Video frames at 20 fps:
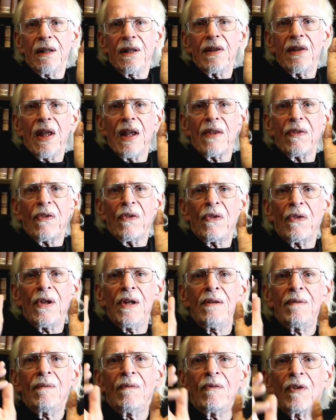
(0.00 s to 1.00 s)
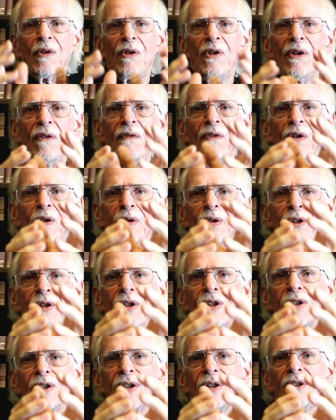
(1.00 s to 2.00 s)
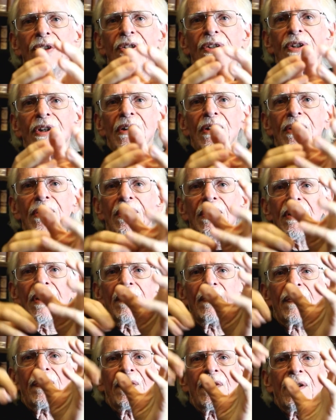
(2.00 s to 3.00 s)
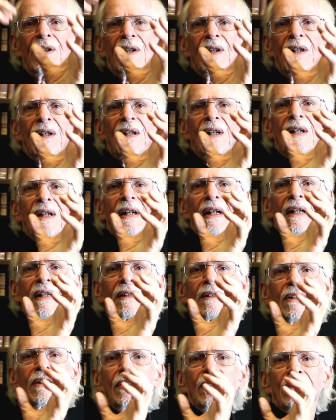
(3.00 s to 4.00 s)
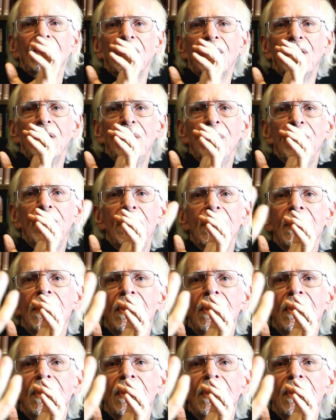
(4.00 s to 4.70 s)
that theme for the future should start off and conclude